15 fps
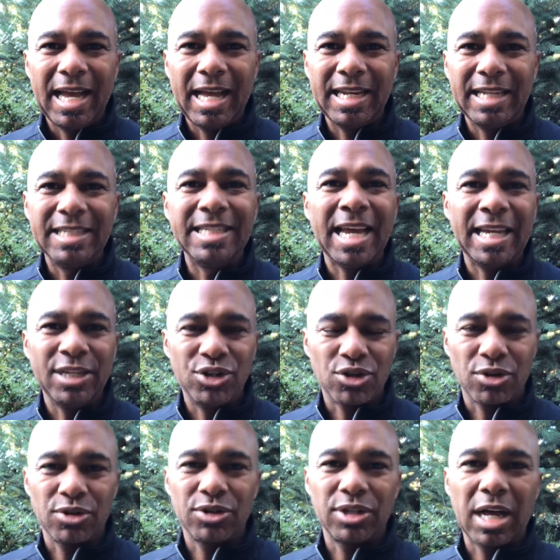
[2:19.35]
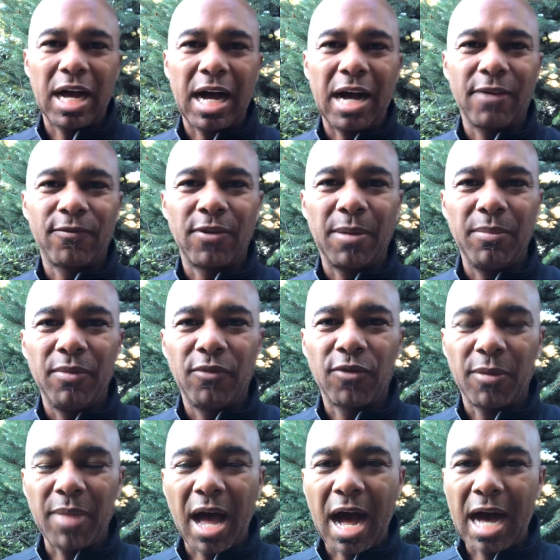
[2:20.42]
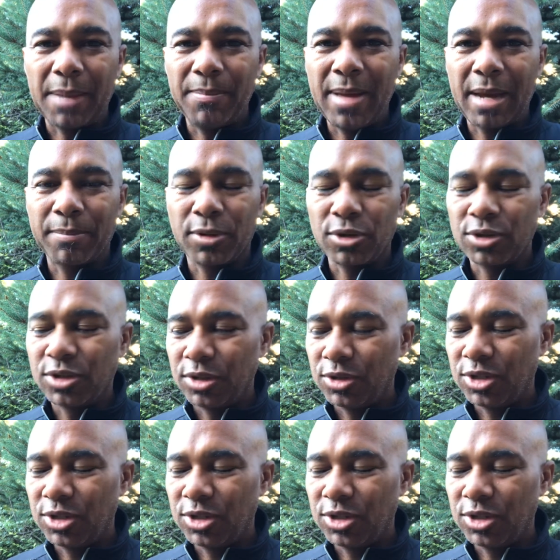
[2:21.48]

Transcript: any dangers uh, from from the hot peppers.